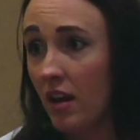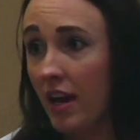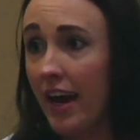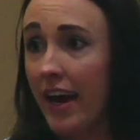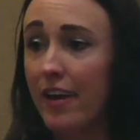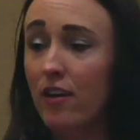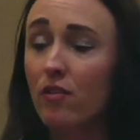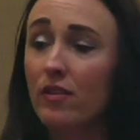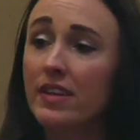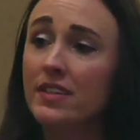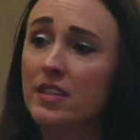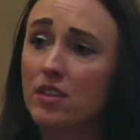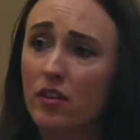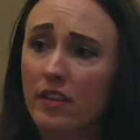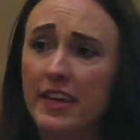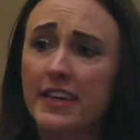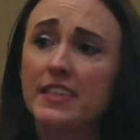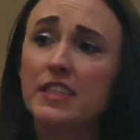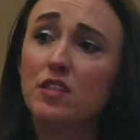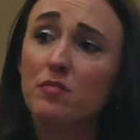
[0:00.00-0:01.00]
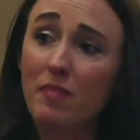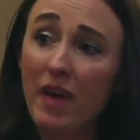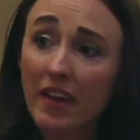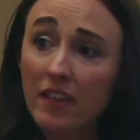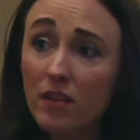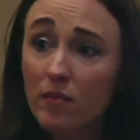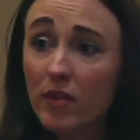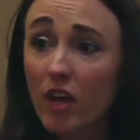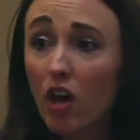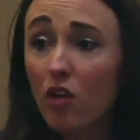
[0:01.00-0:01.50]
I don't necessarily
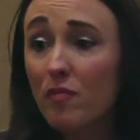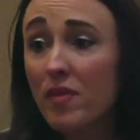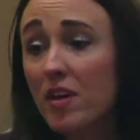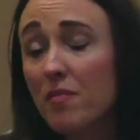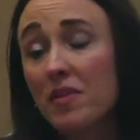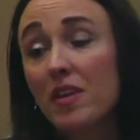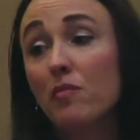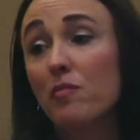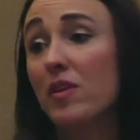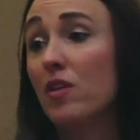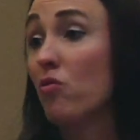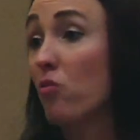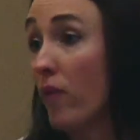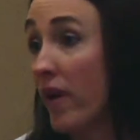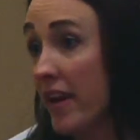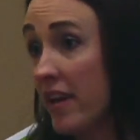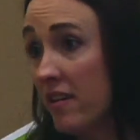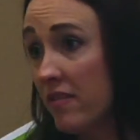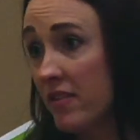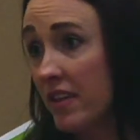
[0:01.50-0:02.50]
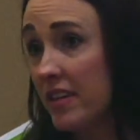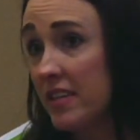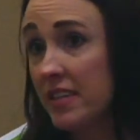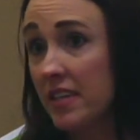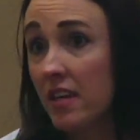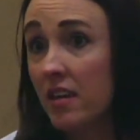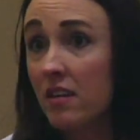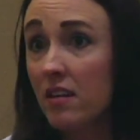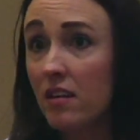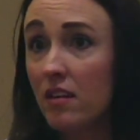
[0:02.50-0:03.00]
expect them to help me. I mean, it would be great if they
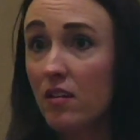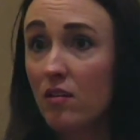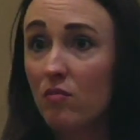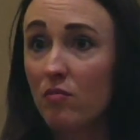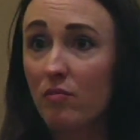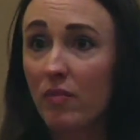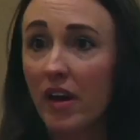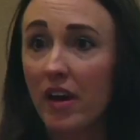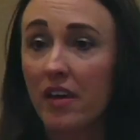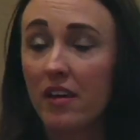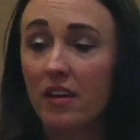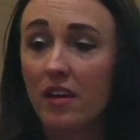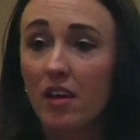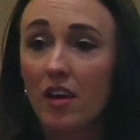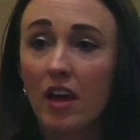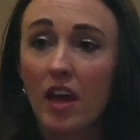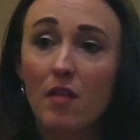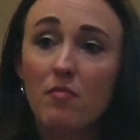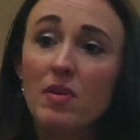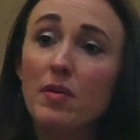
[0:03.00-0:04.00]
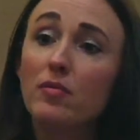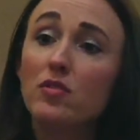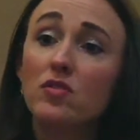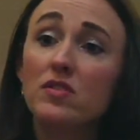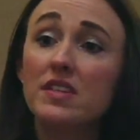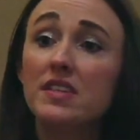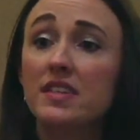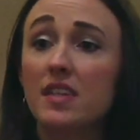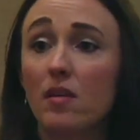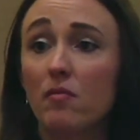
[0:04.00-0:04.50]
did, and people do
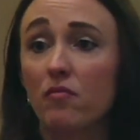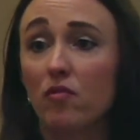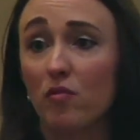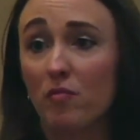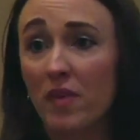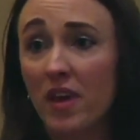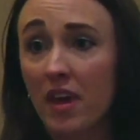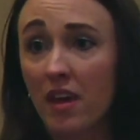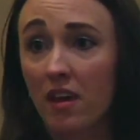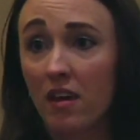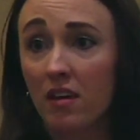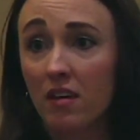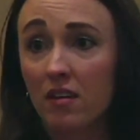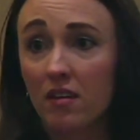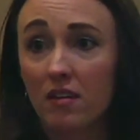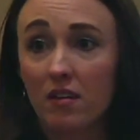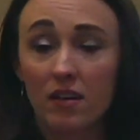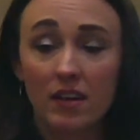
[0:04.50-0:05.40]
the same for me.